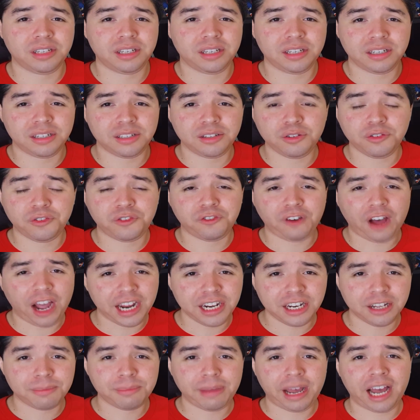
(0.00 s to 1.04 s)
You fight
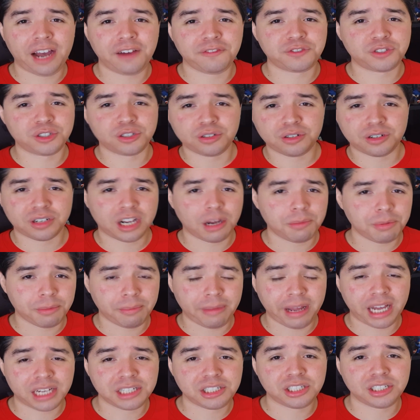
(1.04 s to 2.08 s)
him after a couple
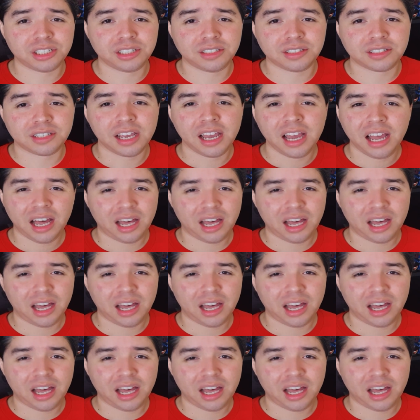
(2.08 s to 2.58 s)
matches.